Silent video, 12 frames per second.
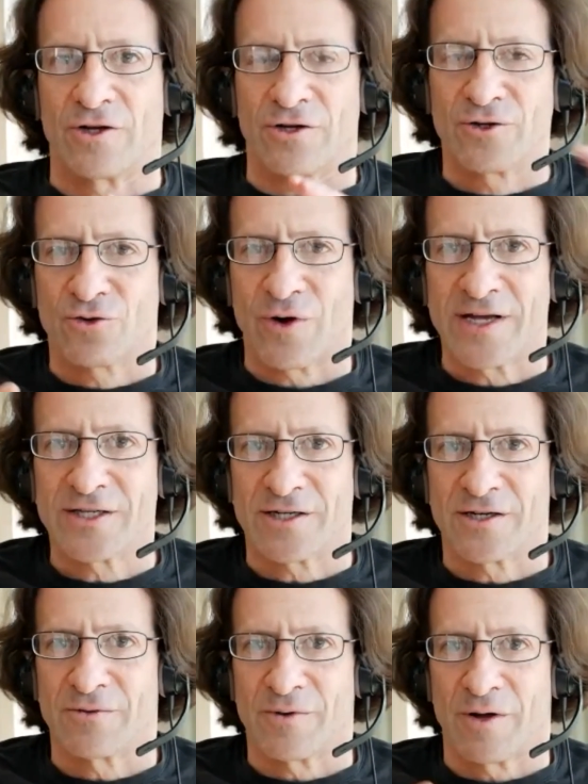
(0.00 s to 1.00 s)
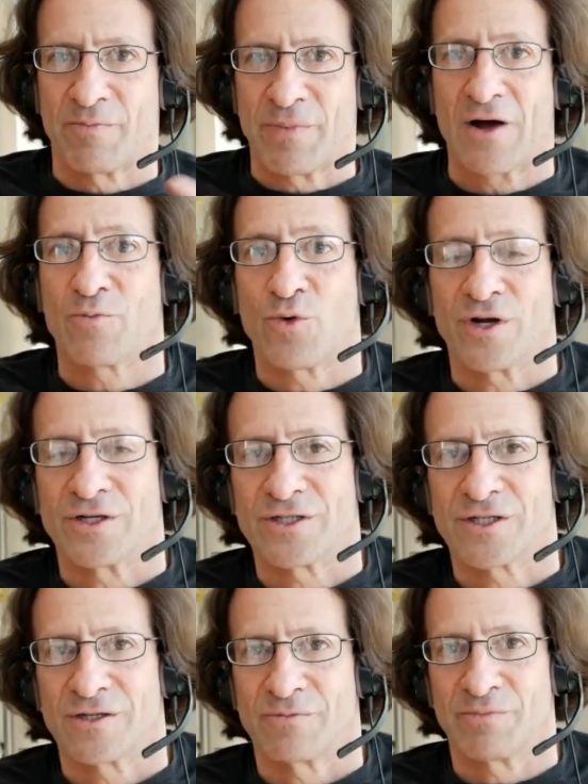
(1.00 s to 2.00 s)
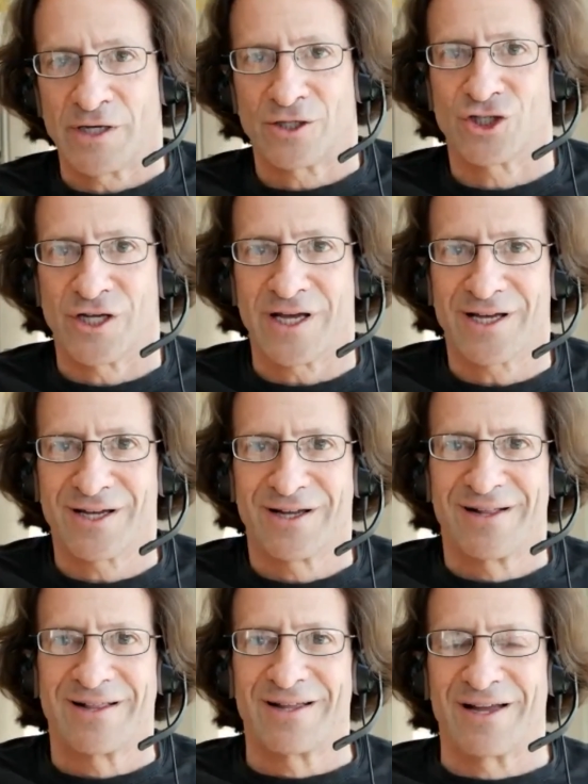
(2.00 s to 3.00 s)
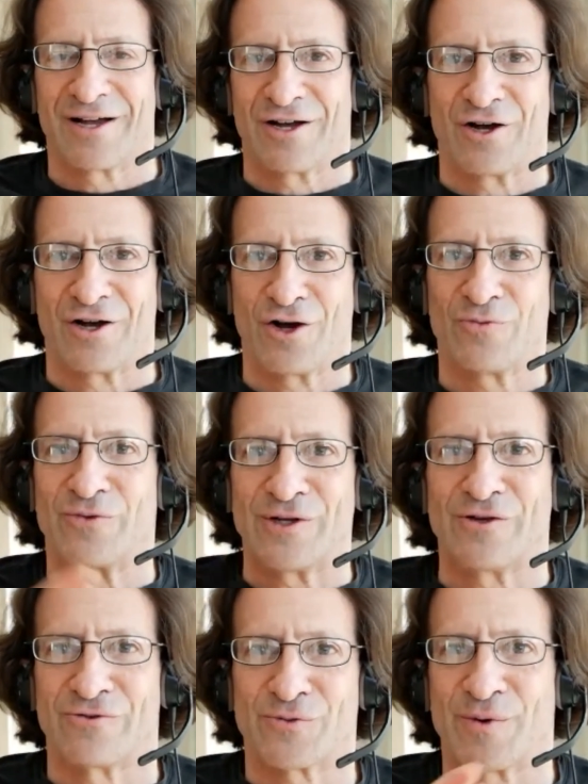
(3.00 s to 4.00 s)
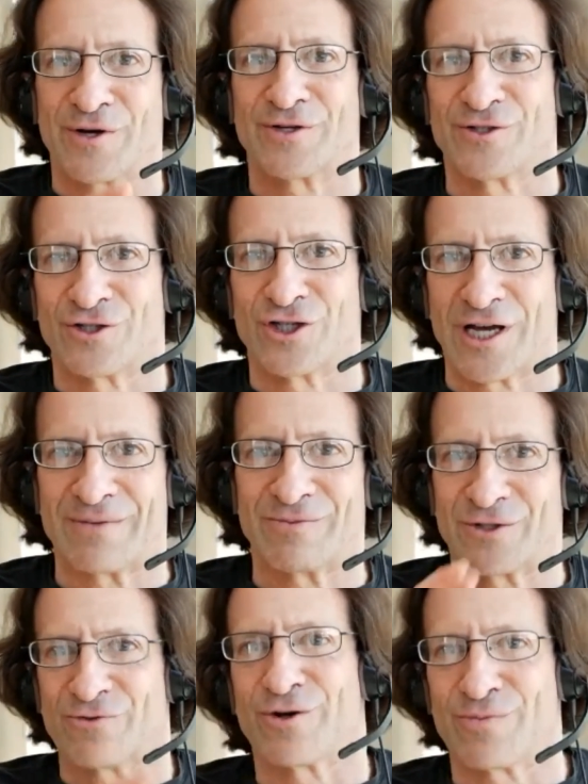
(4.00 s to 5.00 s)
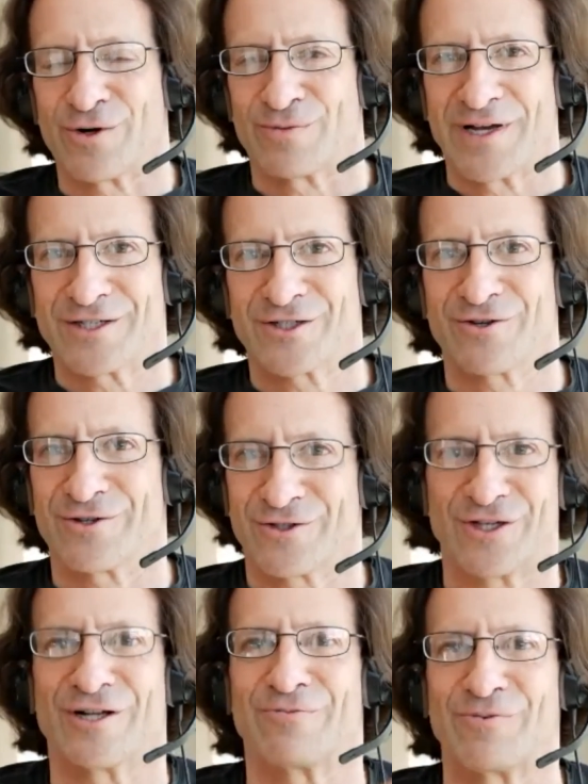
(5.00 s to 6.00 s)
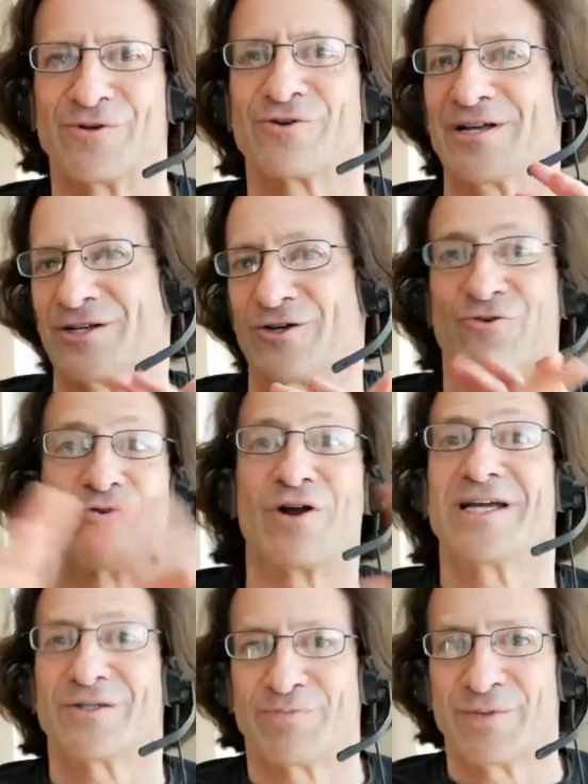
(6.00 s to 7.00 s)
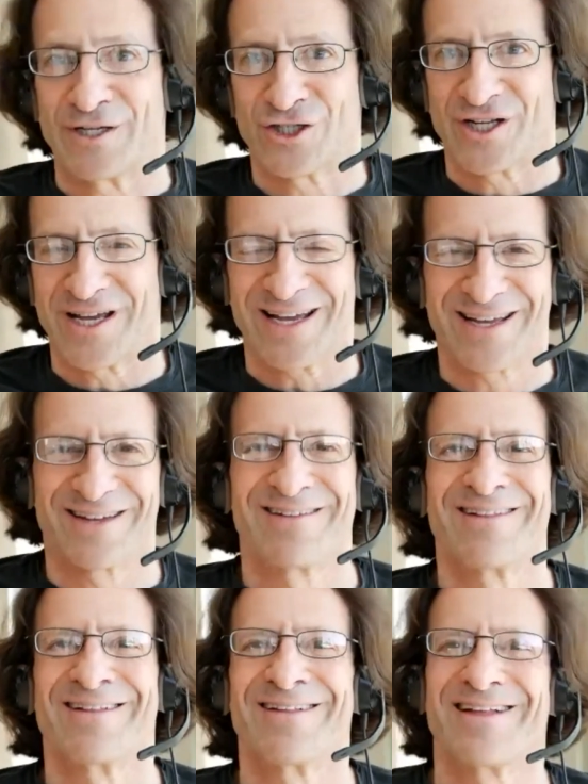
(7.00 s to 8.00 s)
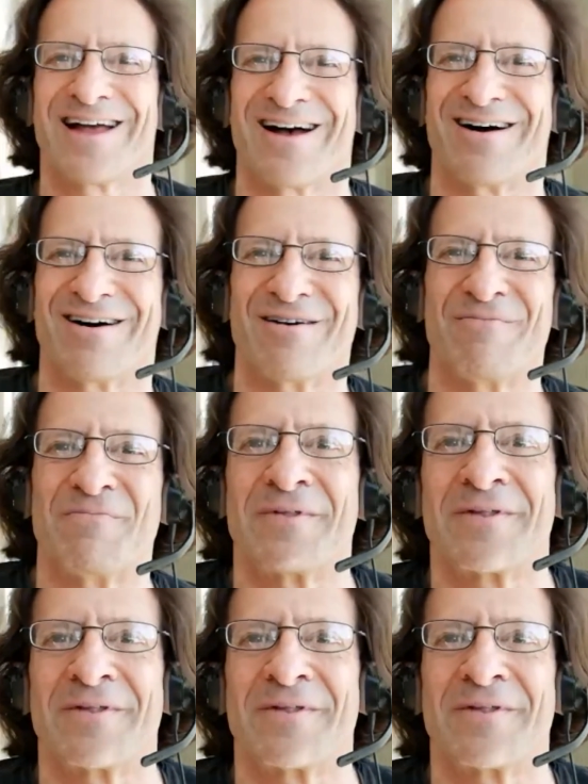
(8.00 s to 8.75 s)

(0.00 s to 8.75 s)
created a PowerPoint pitch deck. Hopefully you've spoken to James at Robot Mascot to help you create a great pitch deck. And